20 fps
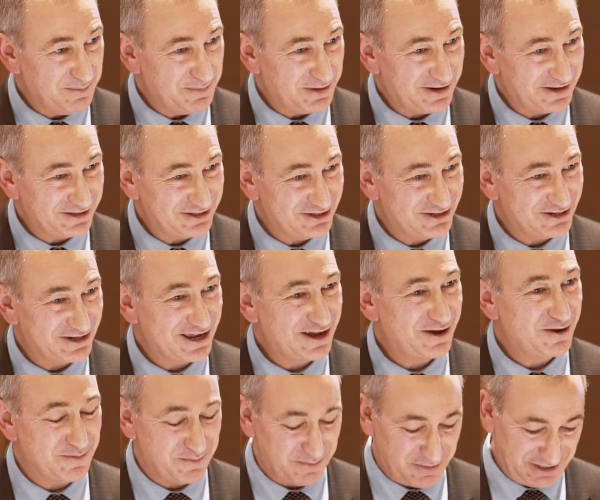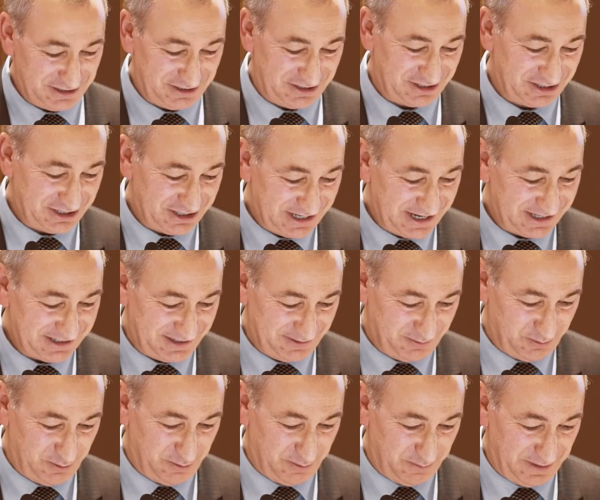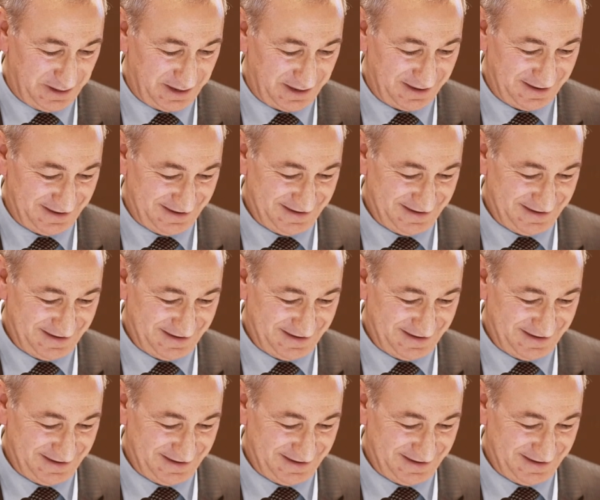but I certainly hope my successor will be.